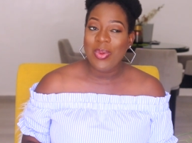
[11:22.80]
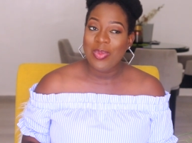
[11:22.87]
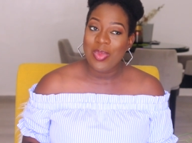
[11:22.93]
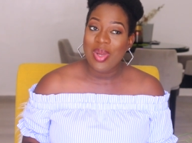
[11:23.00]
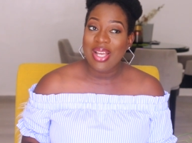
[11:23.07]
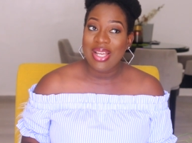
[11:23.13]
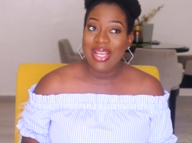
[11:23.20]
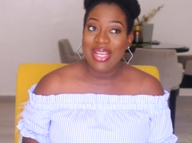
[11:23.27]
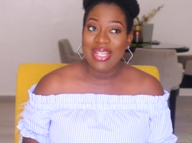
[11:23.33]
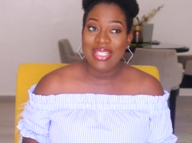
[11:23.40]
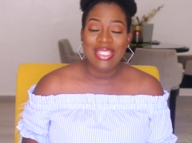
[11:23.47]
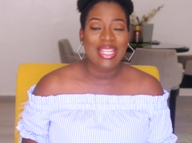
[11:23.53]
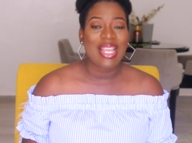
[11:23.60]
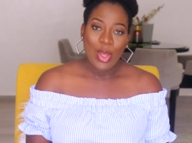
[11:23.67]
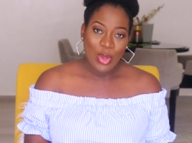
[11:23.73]

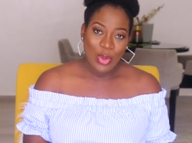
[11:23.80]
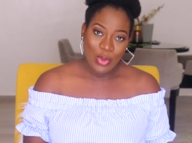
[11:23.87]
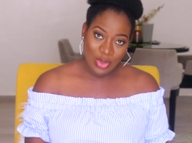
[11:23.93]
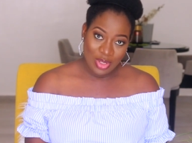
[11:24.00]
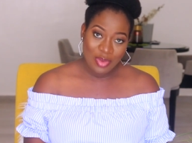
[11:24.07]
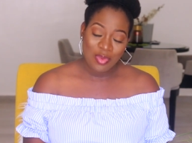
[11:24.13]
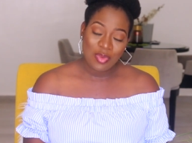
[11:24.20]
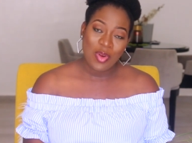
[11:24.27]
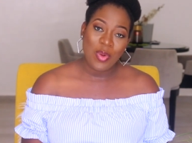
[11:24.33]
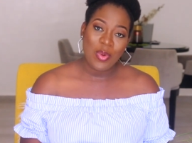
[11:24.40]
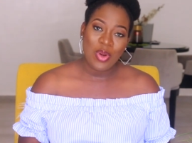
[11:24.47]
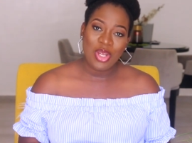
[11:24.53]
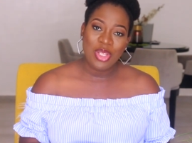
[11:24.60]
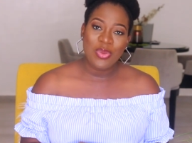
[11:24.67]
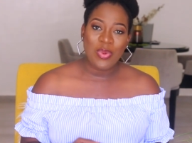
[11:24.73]
much. Going
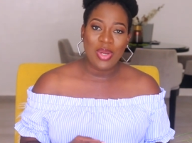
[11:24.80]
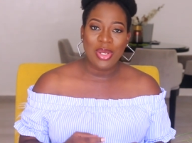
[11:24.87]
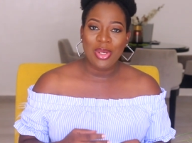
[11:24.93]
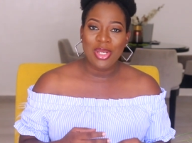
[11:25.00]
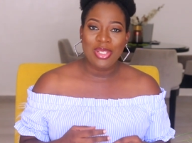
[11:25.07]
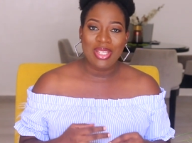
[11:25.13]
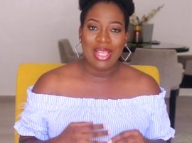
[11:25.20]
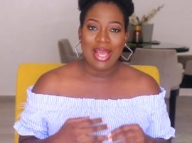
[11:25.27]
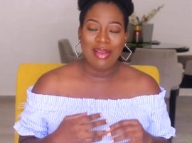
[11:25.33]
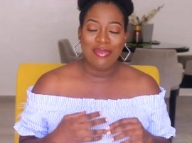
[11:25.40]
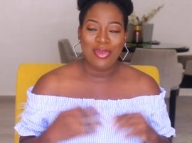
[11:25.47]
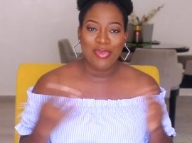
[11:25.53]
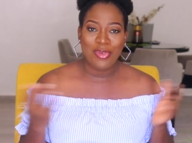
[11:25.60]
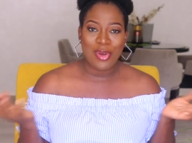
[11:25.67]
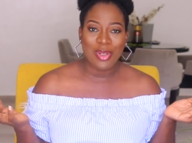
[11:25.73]
forward, we're going to
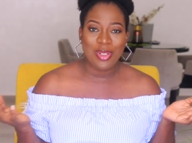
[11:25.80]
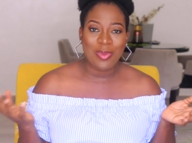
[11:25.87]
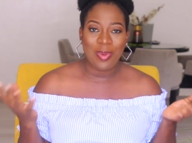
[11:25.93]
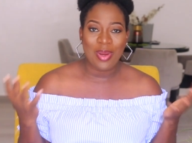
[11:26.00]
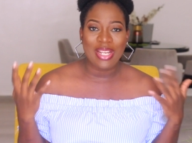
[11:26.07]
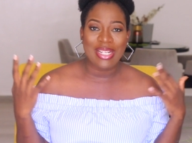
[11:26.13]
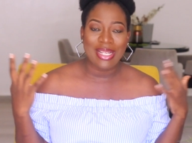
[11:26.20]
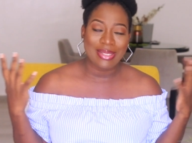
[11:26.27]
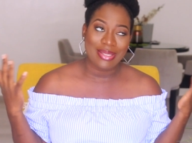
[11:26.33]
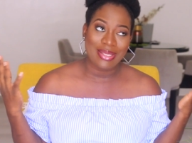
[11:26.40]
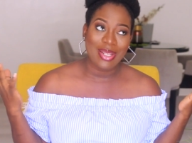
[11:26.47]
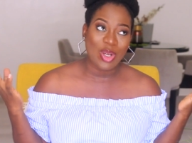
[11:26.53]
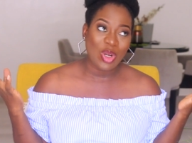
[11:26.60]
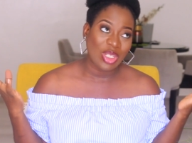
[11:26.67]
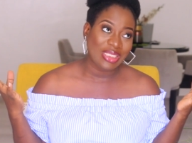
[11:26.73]
have, of course,
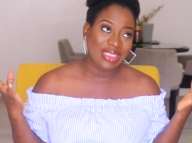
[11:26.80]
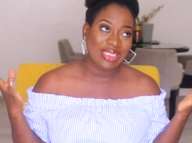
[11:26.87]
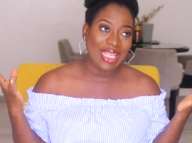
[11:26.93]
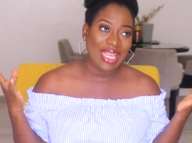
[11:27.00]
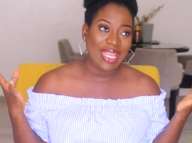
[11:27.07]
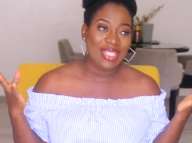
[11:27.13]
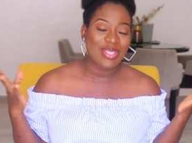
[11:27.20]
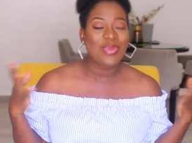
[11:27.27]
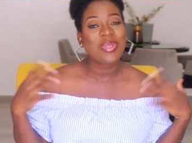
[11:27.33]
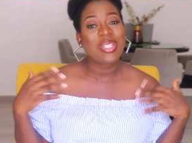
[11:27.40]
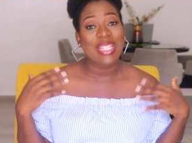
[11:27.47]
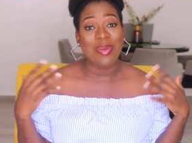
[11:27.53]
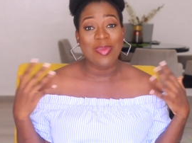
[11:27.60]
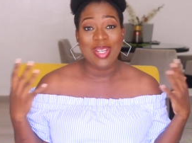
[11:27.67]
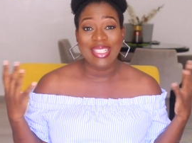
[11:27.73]
pregnancy content,
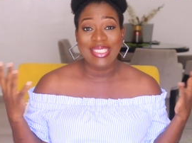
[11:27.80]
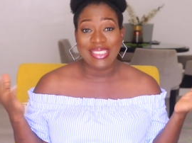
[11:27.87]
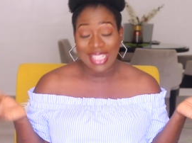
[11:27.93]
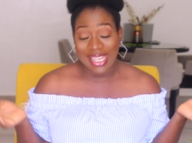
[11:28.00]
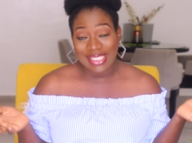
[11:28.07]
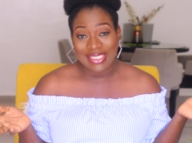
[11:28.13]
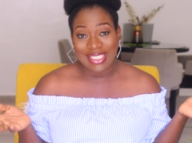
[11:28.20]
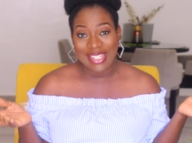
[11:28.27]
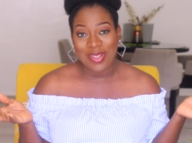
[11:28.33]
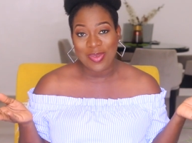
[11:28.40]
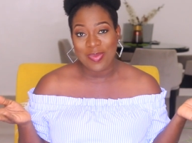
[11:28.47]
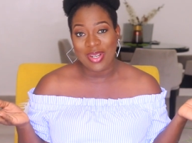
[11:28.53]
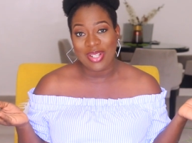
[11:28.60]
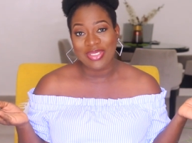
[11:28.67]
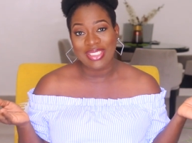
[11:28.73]
which I'm excited
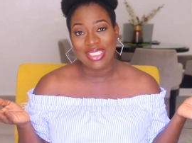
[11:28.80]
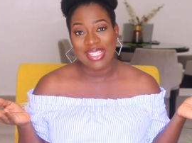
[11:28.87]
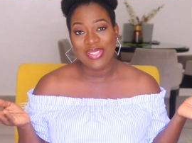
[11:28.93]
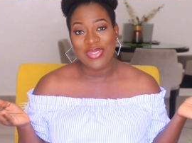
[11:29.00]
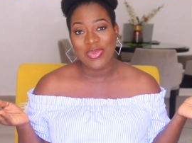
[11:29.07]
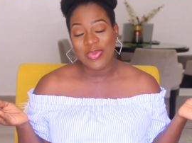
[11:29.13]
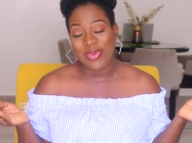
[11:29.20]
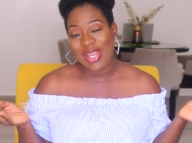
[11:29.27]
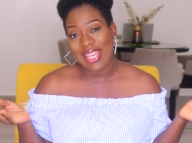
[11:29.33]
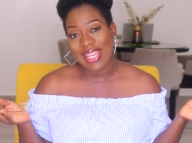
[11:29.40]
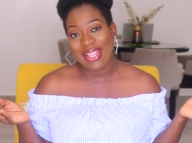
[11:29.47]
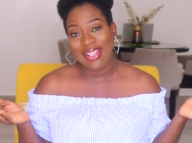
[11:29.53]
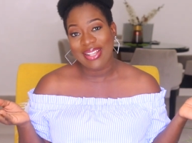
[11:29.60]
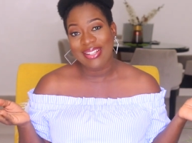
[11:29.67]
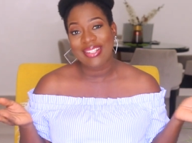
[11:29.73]
about as
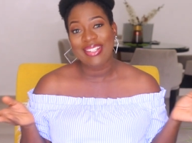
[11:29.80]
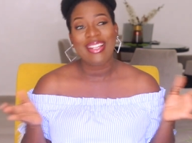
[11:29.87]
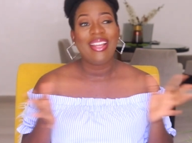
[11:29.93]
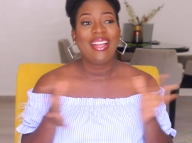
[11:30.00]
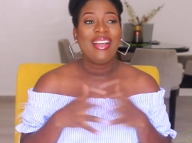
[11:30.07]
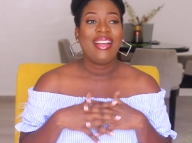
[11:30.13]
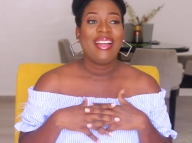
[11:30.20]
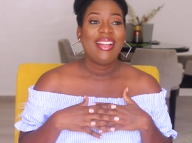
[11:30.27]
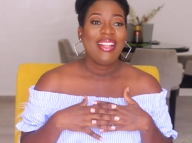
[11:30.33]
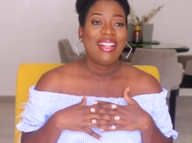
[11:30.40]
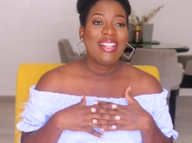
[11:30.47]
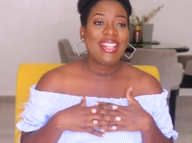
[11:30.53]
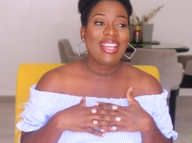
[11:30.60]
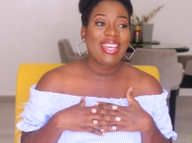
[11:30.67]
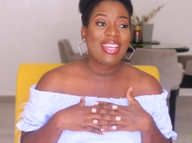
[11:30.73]
well.
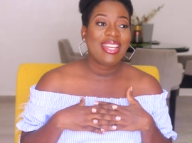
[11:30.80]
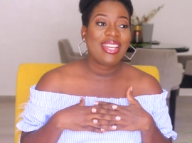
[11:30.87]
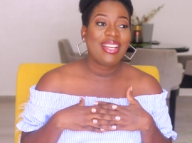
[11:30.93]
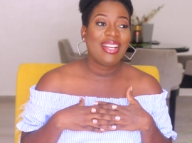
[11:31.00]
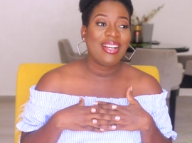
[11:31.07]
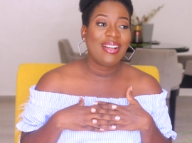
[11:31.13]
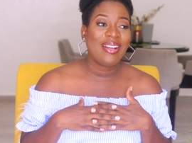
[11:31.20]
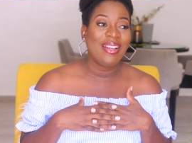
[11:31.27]
Like